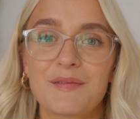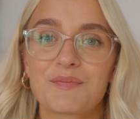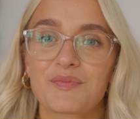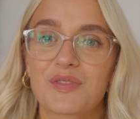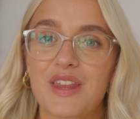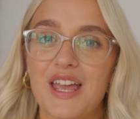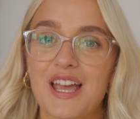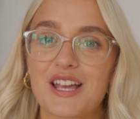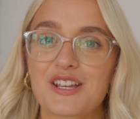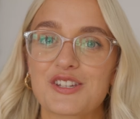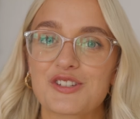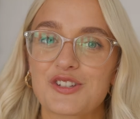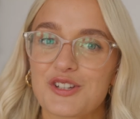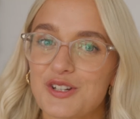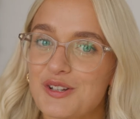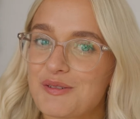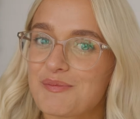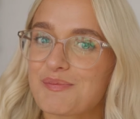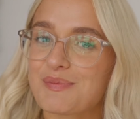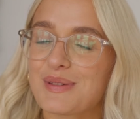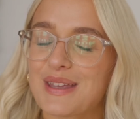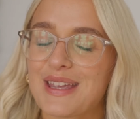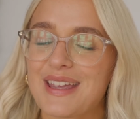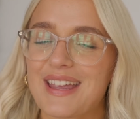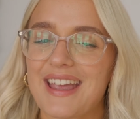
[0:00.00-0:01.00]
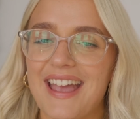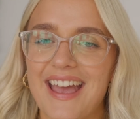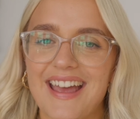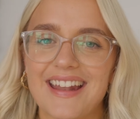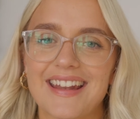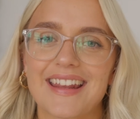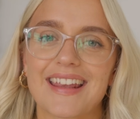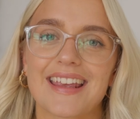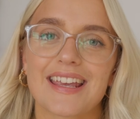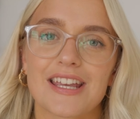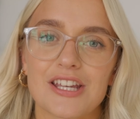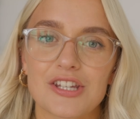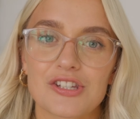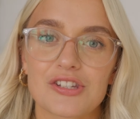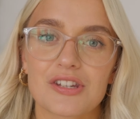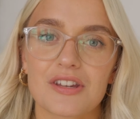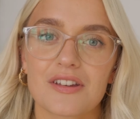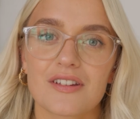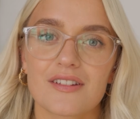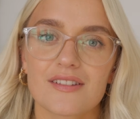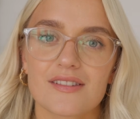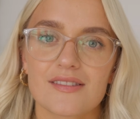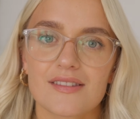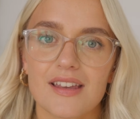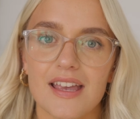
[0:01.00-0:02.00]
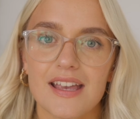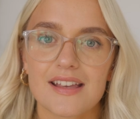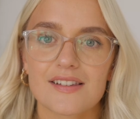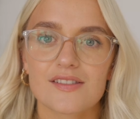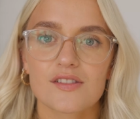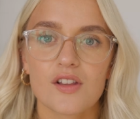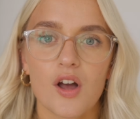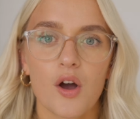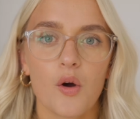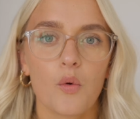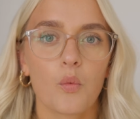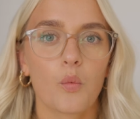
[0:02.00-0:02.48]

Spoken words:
there shouldn't be any issues. It's not